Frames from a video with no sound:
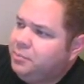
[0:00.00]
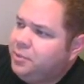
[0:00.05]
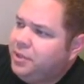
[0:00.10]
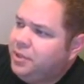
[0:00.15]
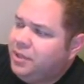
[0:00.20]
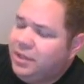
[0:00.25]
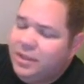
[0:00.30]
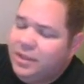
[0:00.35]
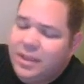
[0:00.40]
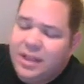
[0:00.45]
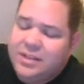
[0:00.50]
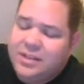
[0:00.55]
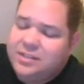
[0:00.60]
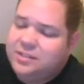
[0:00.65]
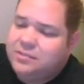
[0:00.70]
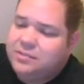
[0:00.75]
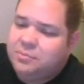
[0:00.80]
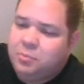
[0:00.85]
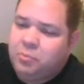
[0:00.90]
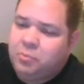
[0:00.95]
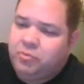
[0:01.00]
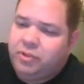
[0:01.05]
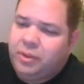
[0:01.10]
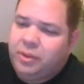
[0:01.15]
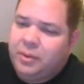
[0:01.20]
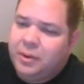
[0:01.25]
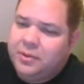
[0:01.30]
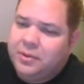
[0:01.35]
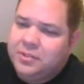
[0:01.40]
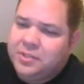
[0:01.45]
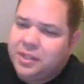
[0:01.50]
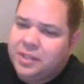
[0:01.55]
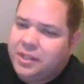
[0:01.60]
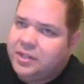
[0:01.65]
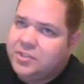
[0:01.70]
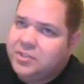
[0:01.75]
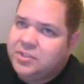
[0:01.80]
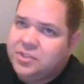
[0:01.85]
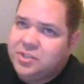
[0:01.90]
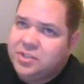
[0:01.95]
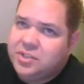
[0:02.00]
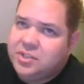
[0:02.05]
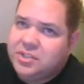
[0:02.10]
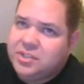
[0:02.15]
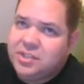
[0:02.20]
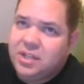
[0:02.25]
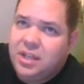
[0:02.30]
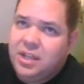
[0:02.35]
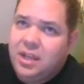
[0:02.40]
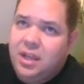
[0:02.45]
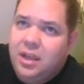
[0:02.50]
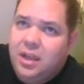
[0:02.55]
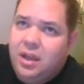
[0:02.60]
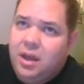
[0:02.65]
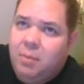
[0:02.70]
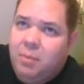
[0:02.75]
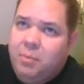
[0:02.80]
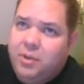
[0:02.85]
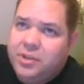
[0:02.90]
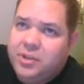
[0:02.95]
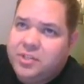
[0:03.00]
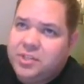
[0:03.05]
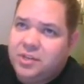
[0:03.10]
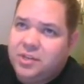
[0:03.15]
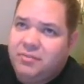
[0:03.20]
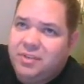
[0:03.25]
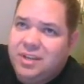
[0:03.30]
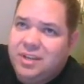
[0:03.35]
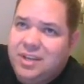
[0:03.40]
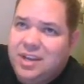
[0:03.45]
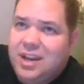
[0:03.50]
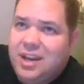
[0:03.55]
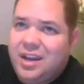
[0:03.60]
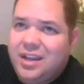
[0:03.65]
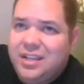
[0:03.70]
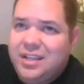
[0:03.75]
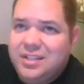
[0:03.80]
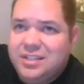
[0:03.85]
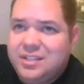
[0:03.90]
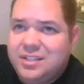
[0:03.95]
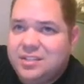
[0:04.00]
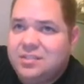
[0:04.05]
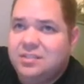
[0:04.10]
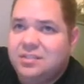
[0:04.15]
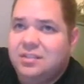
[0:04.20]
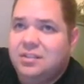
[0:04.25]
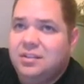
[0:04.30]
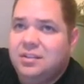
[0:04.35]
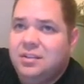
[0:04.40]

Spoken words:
But that's really what I was thinking is just a picture of a nice